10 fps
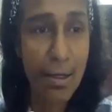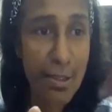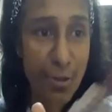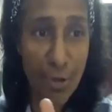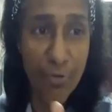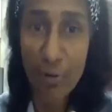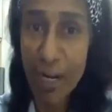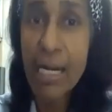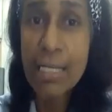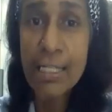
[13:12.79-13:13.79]
So if you
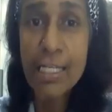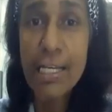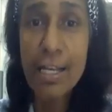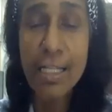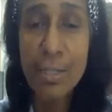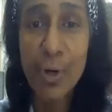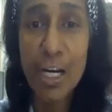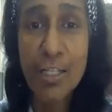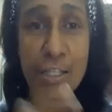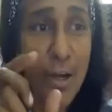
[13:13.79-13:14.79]
really see these words,